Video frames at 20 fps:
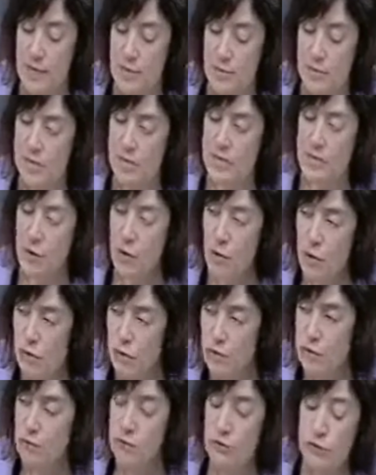but it's
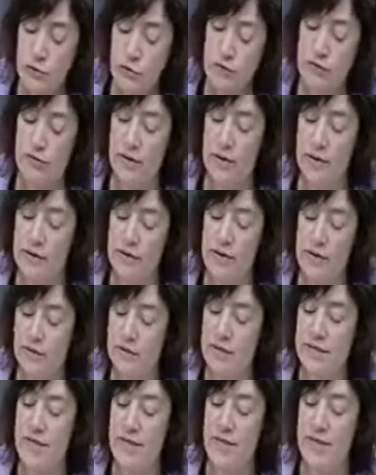also too far
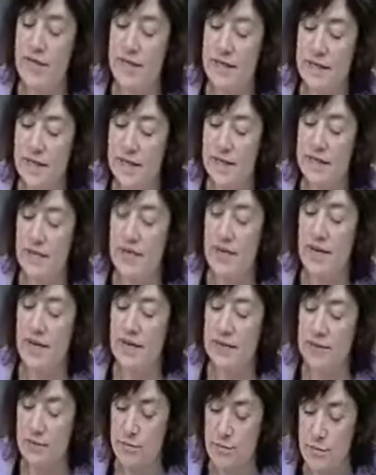even to
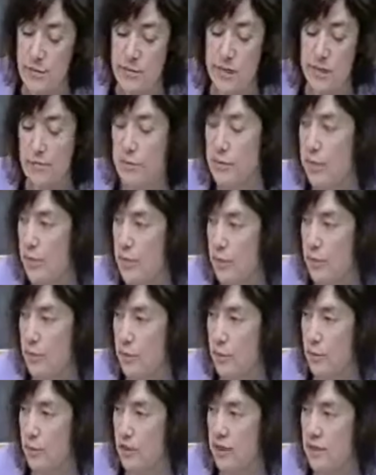incentivise the medium-term
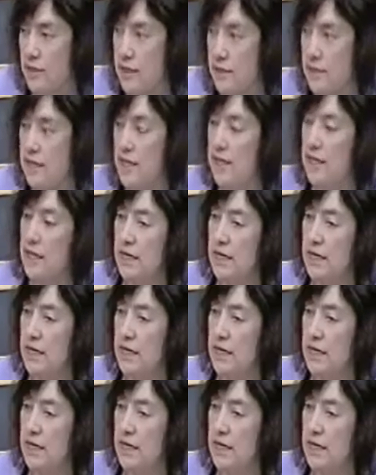policies